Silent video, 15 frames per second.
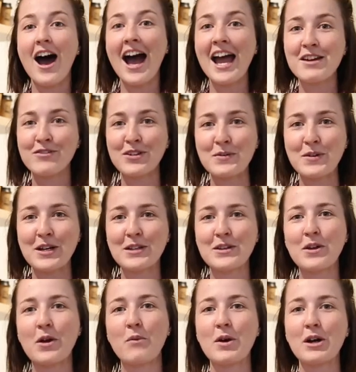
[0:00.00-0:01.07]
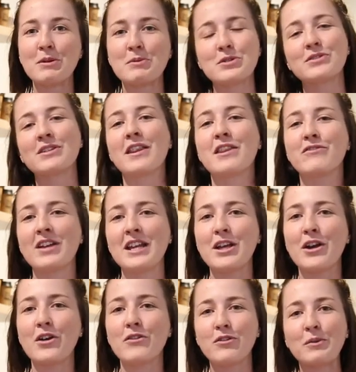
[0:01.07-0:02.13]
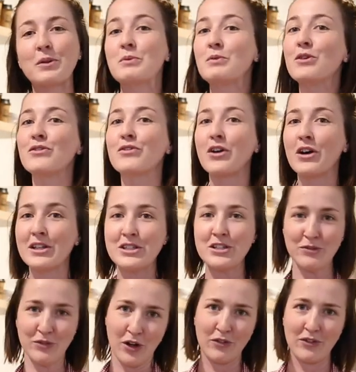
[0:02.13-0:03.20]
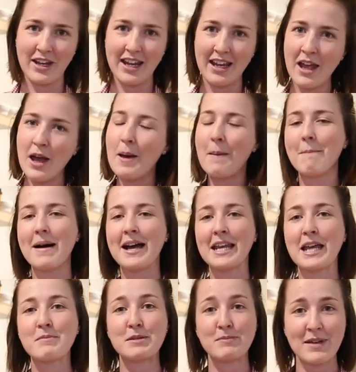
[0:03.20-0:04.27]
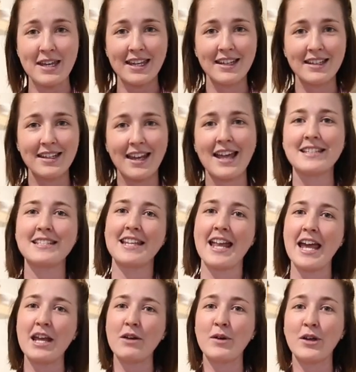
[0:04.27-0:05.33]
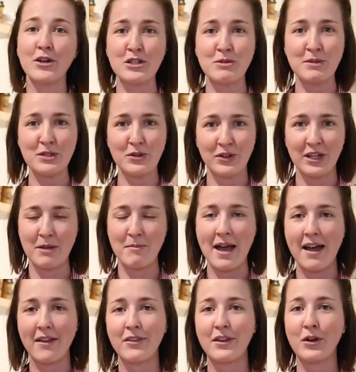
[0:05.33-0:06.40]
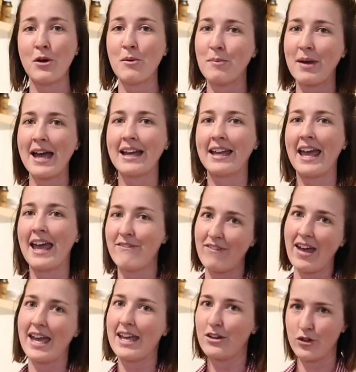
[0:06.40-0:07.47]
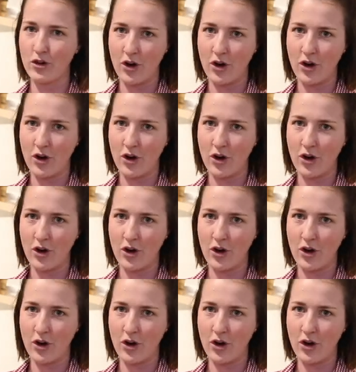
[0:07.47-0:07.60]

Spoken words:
Hi everyone, welcome to another video from the Wolf College of Coffee. My name's Megan and today we're going to be talking about the Compak F8